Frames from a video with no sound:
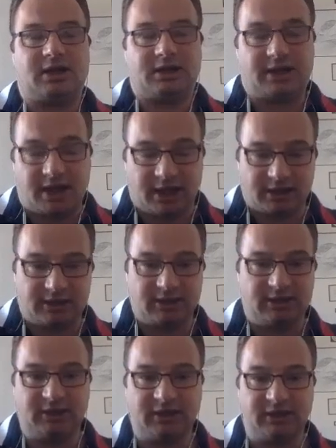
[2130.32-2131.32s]
Then
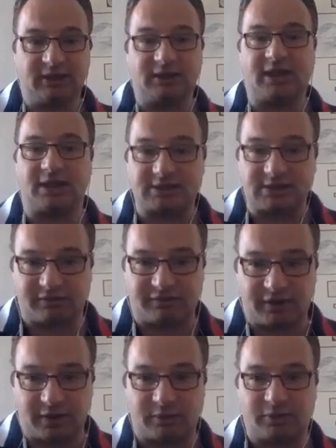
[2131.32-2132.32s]
that's going to
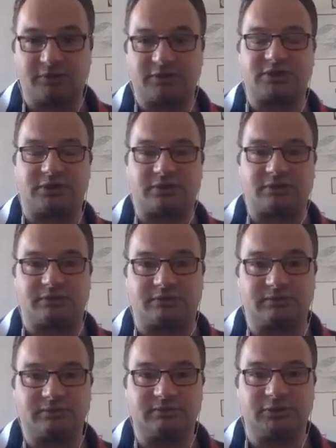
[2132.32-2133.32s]
flow on
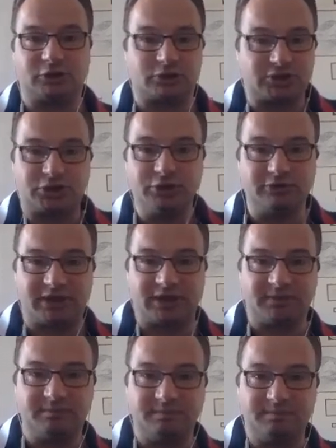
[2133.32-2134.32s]
to your
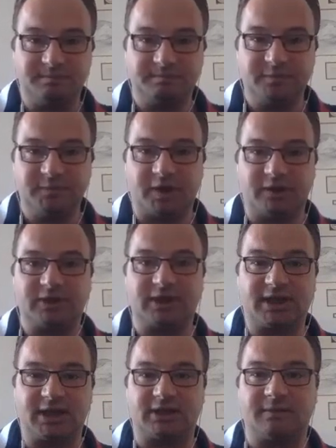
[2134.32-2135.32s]
security.
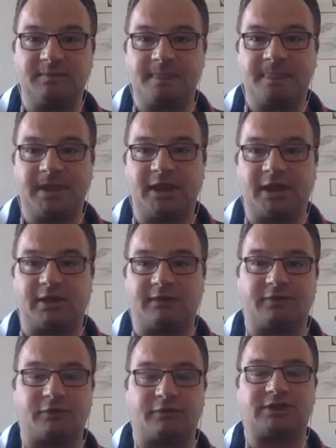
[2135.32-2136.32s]
Again,
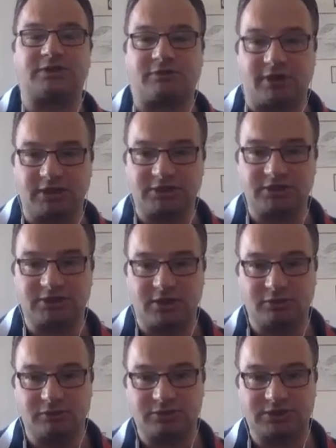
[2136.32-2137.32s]
if your integrations
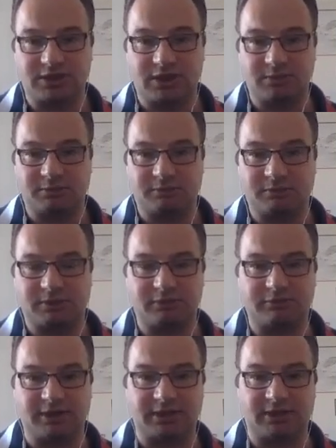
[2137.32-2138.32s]
aren't all set up
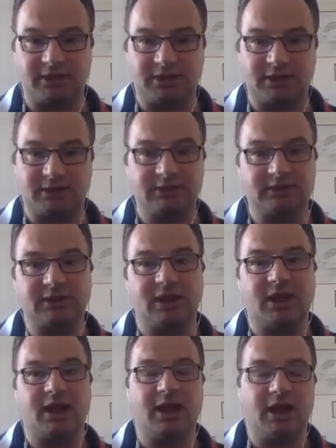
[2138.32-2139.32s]
correctly,
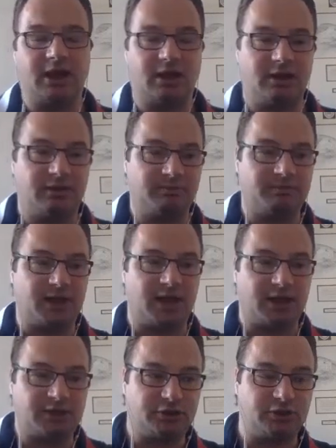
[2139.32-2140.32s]

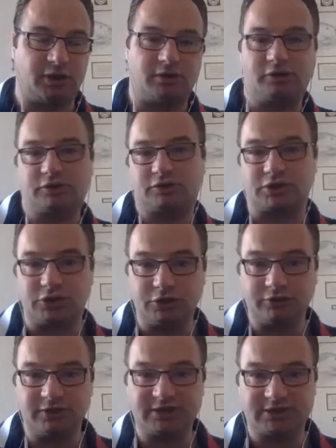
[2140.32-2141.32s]
how do you know that your
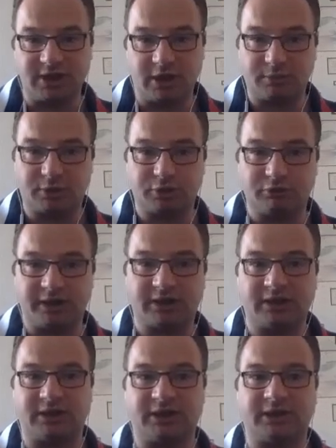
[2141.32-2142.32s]
security is set up
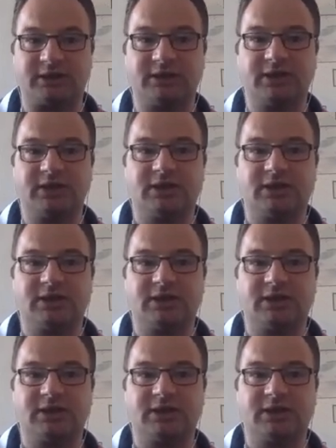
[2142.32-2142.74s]
correctly?